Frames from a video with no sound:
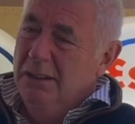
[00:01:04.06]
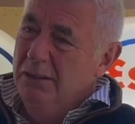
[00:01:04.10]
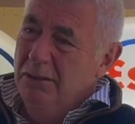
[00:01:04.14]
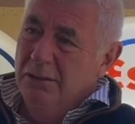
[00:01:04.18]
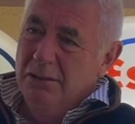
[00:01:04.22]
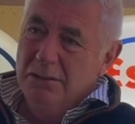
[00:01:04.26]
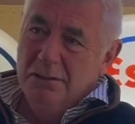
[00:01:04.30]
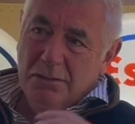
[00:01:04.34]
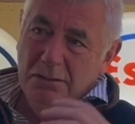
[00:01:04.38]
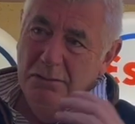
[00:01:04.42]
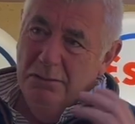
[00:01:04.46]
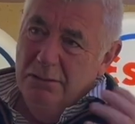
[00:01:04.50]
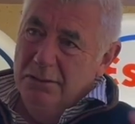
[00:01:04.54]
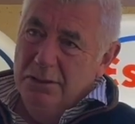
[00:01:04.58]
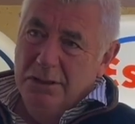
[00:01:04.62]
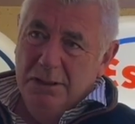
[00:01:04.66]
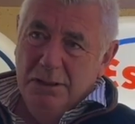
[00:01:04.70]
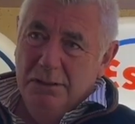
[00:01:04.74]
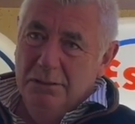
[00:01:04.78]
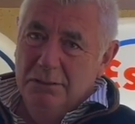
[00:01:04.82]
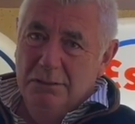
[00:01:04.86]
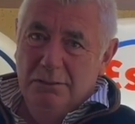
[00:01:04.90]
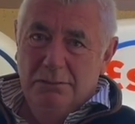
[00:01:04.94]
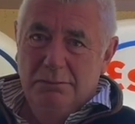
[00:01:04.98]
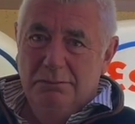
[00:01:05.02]
They also
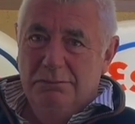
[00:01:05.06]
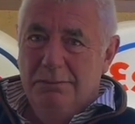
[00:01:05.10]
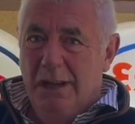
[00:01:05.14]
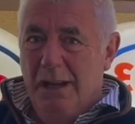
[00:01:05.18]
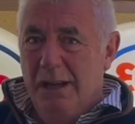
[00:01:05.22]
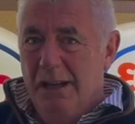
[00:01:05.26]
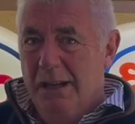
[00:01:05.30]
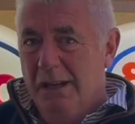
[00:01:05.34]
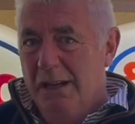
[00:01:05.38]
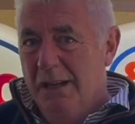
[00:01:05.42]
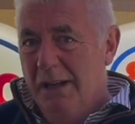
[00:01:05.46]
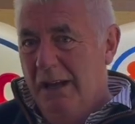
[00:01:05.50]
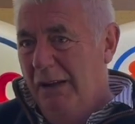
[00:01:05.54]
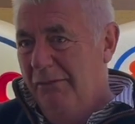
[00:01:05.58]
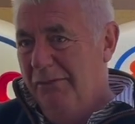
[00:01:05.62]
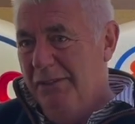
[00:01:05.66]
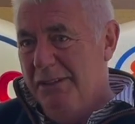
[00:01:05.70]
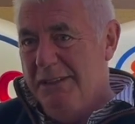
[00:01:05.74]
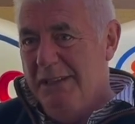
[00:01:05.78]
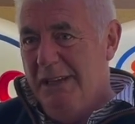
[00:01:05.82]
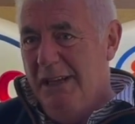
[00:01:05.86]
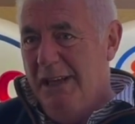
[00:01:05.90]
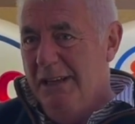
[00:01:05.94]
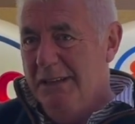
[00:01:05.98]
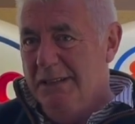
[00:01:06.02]
do
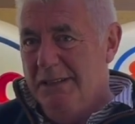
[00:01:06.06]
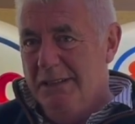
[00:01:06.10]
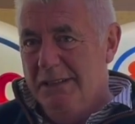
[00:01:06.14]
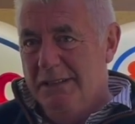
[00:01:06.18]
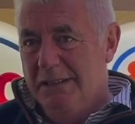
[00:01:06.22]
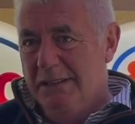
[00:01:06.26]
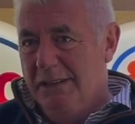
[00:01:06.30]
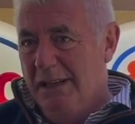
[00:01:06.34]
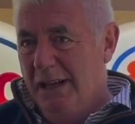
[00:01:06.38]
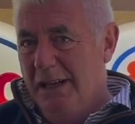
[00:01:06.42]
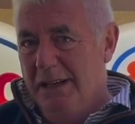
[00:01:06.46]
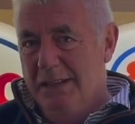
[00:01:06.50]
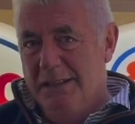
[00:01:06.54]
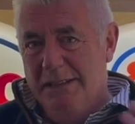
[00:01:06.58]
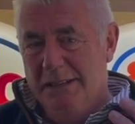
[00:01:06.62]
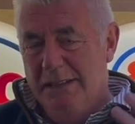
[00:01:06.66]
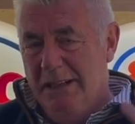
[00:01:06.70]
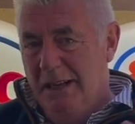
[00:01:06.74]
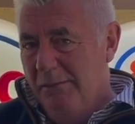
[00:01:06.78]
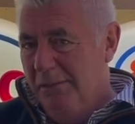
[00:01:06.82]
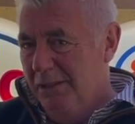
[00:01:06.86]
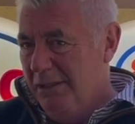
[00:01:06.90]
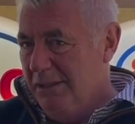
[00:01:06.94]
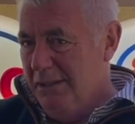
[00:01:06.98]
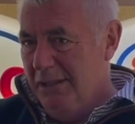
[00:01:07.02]
advertising signs,
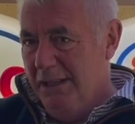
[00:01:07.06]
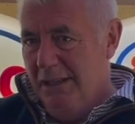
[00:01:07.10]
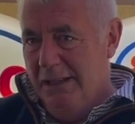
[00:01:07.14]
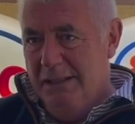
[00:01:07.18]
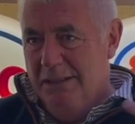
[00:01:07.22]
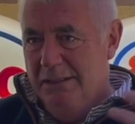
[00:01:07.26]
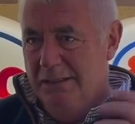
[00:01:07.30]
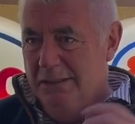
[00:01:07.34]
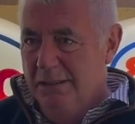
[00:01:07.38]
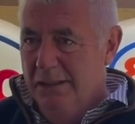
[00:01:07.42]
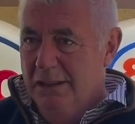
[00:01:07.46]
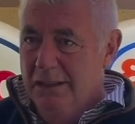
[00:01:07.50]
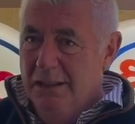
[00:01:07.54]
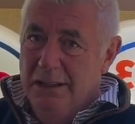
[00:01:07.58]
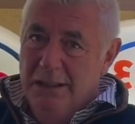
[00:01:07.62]
enamel signs,